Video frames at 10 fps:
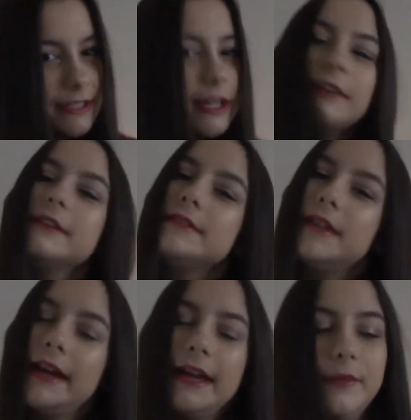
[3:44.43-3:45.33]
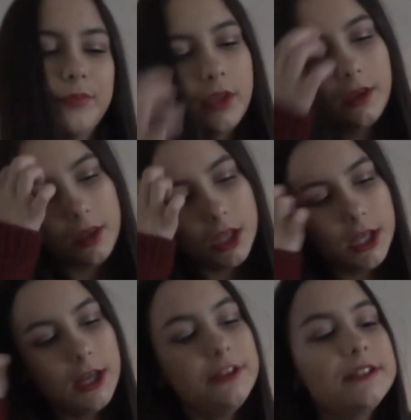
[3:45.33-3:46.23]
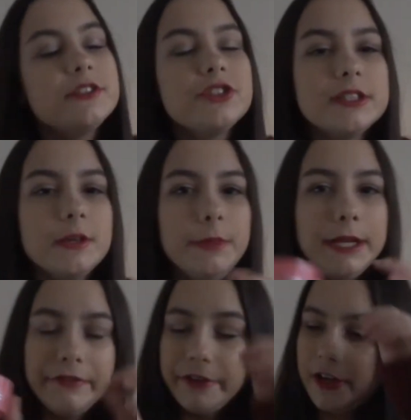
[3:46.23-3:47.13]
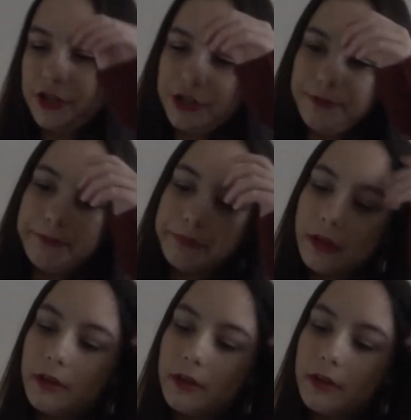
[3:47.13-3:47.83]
how you say it. This is just the mini version.